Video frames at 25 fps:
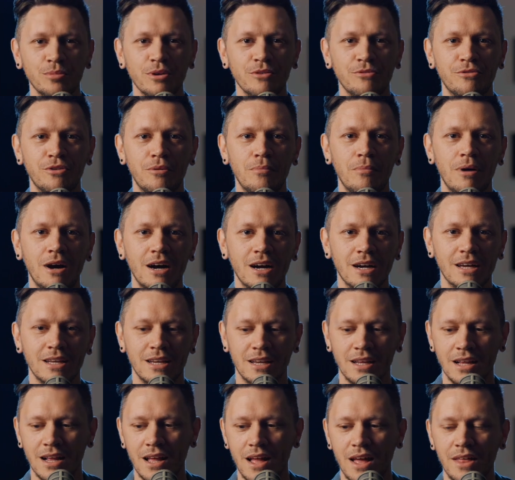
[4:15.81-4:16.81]
bit from
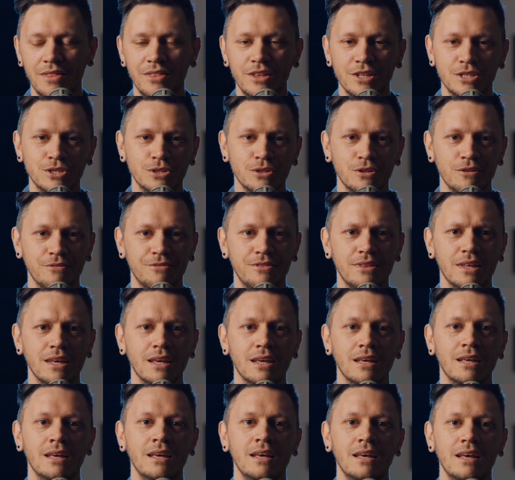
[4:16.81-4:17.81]
marketing and this sort of
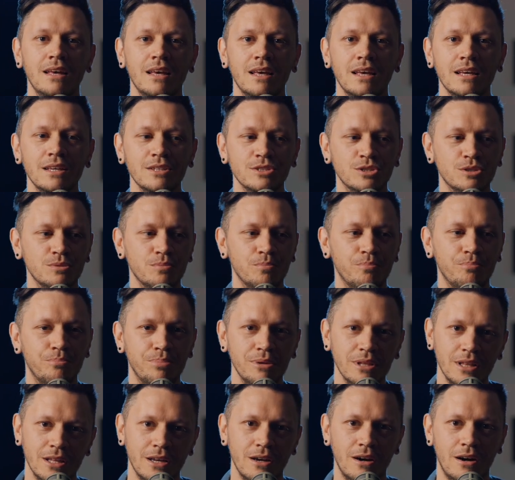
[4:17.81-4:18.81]
thing, is
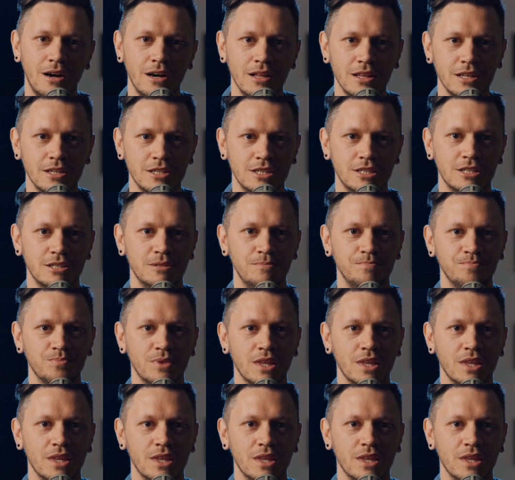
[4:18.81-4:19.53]
Billie Eilish.